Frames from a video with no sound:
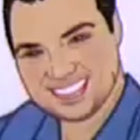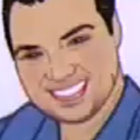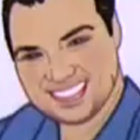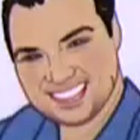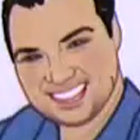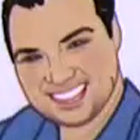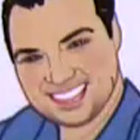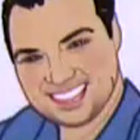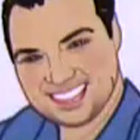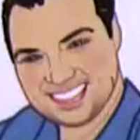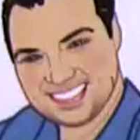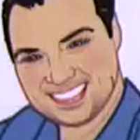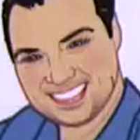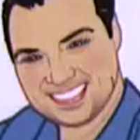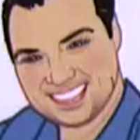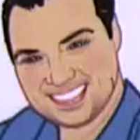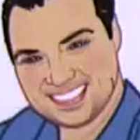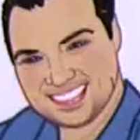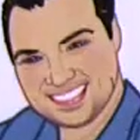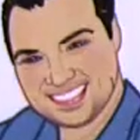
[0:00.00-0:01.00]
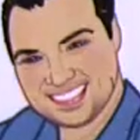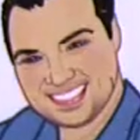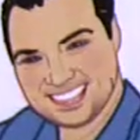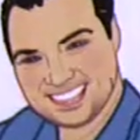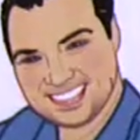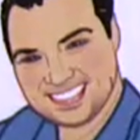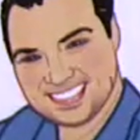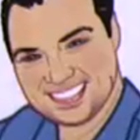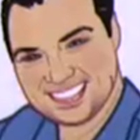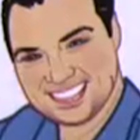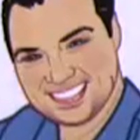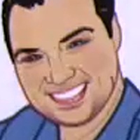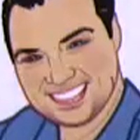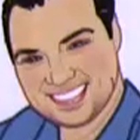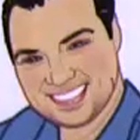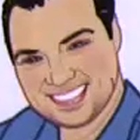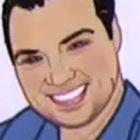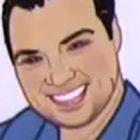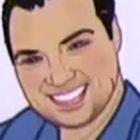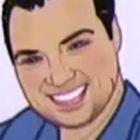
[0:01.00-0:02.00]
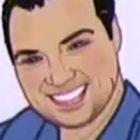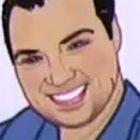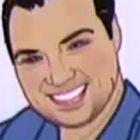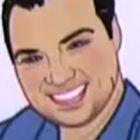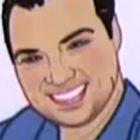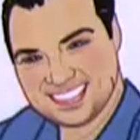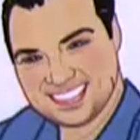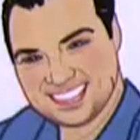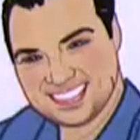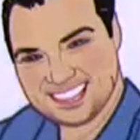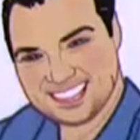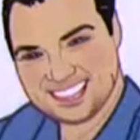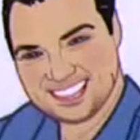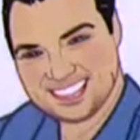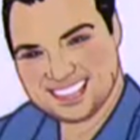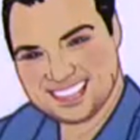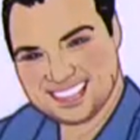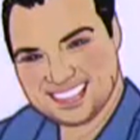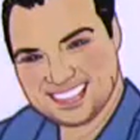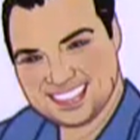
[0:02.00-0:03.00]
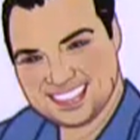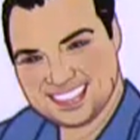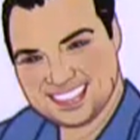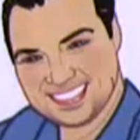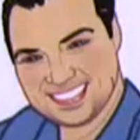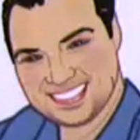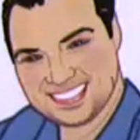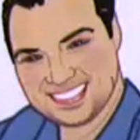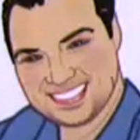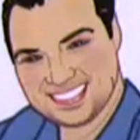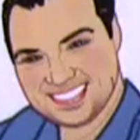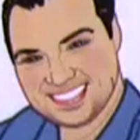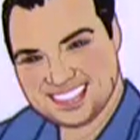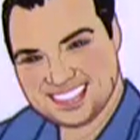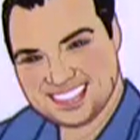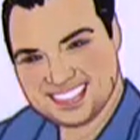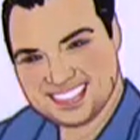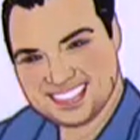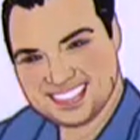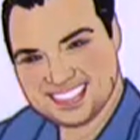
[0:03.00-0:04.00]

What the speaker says: [no speech]